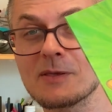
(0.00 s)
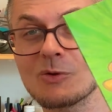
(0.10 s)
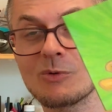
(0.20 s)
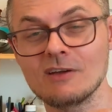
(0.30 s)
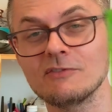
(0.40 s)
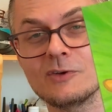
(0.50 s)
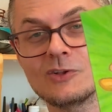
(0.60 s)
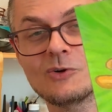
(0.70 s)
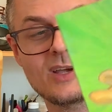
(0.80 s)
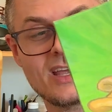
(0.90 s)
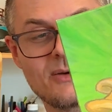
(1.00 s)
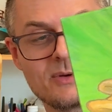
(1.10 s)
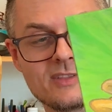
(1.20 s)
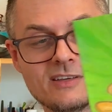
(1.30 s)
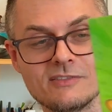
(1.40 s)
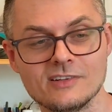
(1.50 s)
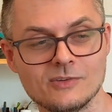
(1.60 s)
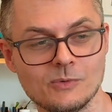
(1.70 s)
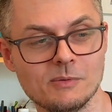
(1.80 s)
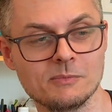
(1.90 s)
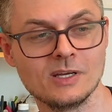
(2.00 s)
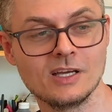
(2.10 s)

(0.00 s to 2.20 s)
would I feel okay with giving it to him?